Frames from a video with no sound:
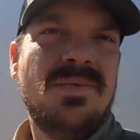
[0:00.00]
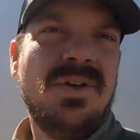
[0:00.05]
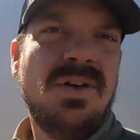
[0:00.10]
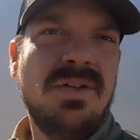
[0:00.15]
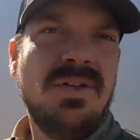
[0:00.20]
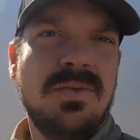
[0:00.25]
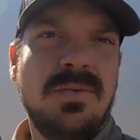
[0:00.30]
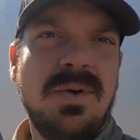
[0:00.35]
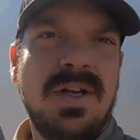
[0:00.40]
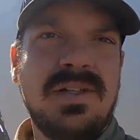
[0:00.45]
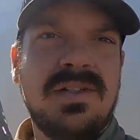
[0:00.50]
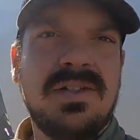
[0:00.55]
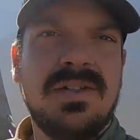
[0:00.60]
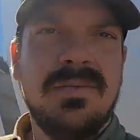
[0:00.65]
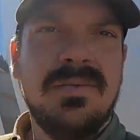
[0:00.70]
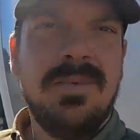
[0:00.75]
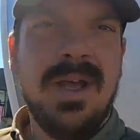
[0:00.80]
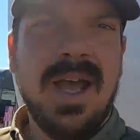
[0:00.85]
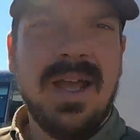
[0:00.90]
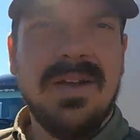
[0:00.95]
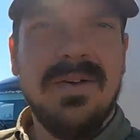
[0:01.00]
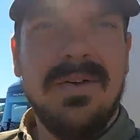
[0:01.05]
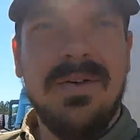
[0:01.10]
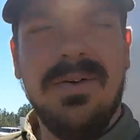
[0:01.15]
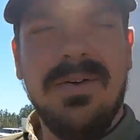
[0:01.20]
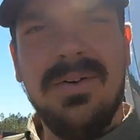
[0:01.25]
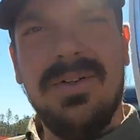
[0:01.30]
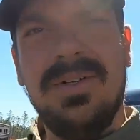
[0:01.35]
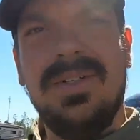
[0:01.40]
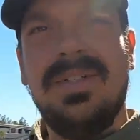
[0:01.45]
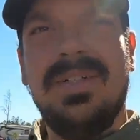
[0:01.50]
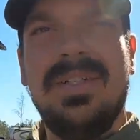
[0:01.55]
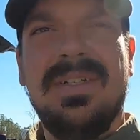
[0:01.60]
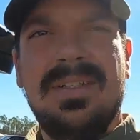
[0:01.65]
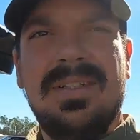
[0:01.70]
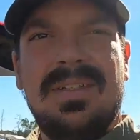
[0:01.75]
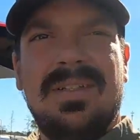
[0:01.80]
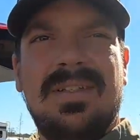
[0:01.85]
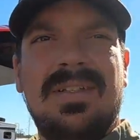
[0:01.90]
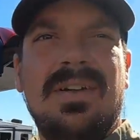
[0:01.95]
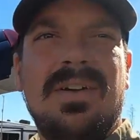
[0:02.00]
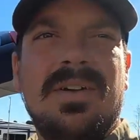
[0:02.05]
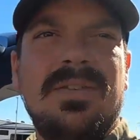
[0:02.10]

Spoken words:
All the weight's back on the